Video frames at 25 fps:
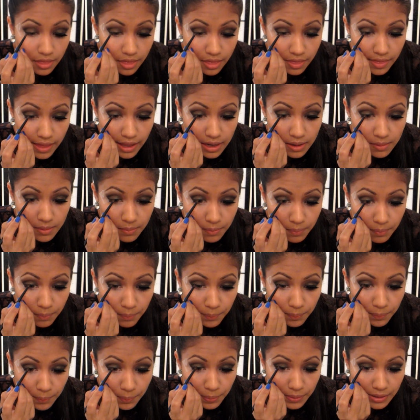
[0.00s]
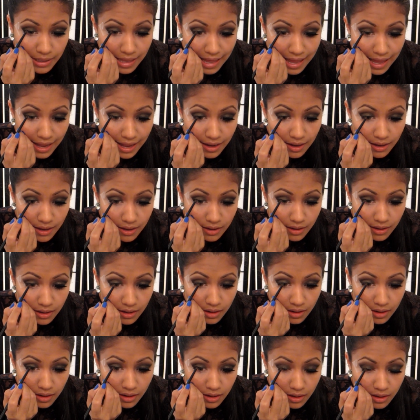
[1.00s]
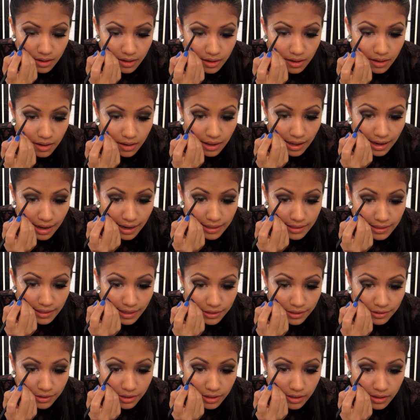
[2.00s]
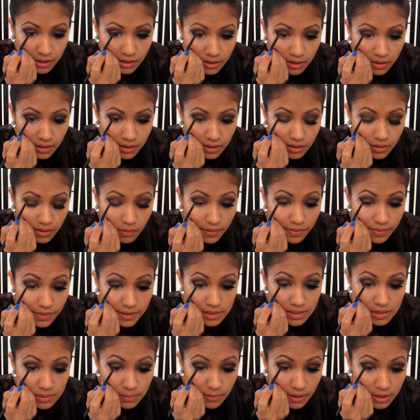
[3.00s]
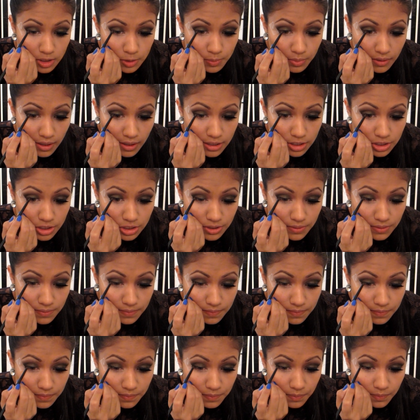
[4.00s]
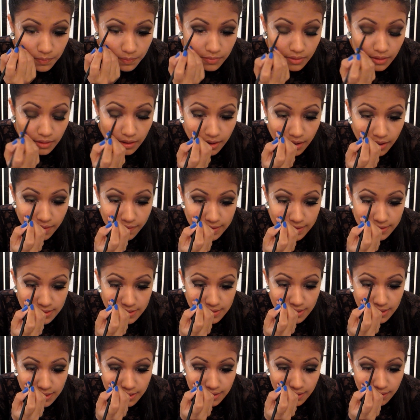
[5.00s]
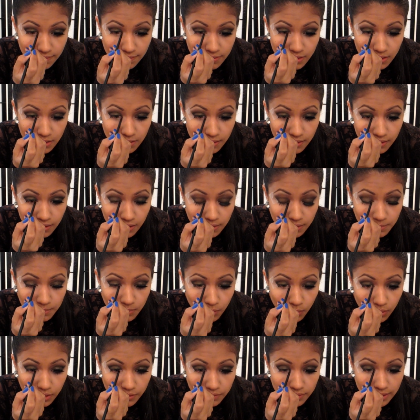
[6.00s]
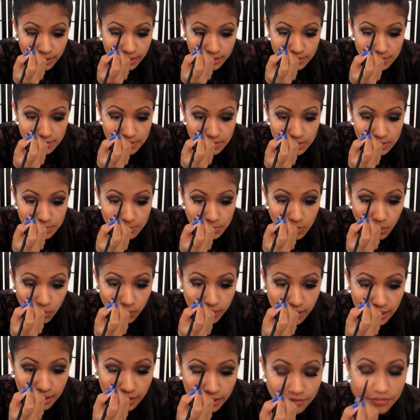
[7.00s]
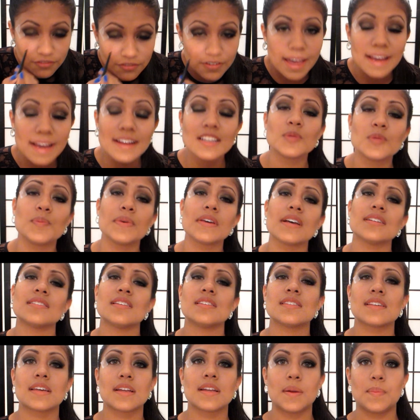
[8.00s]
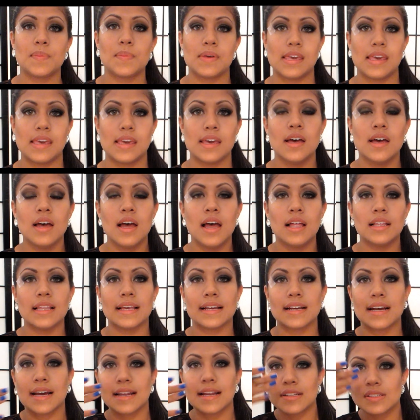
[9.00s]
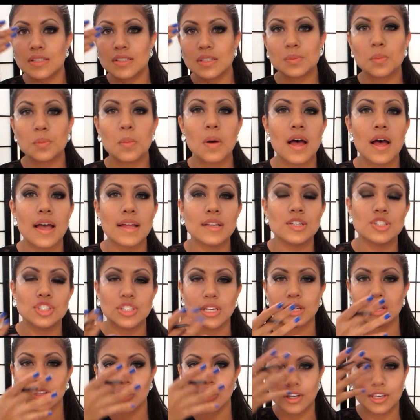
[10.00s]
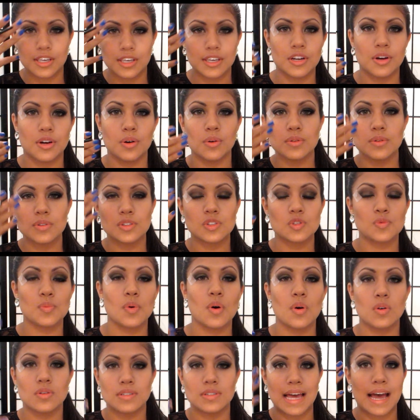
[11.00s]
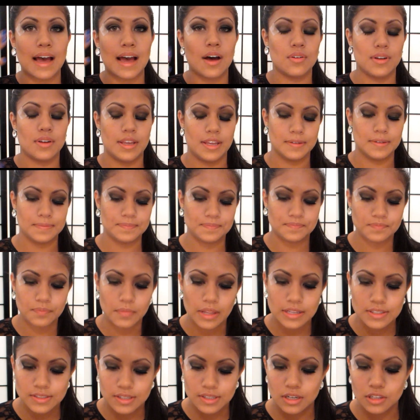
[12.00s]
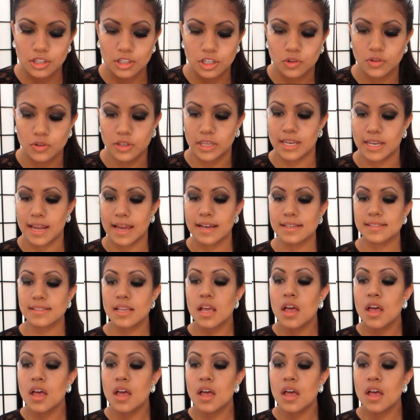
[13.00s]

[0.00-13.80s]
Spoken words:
that black eyeliner with this smudge brush. This is going to give the look more of like a smoky effect, because it's going to be like kind of smudged and look, you know, smoked out, and it's going to look really nice.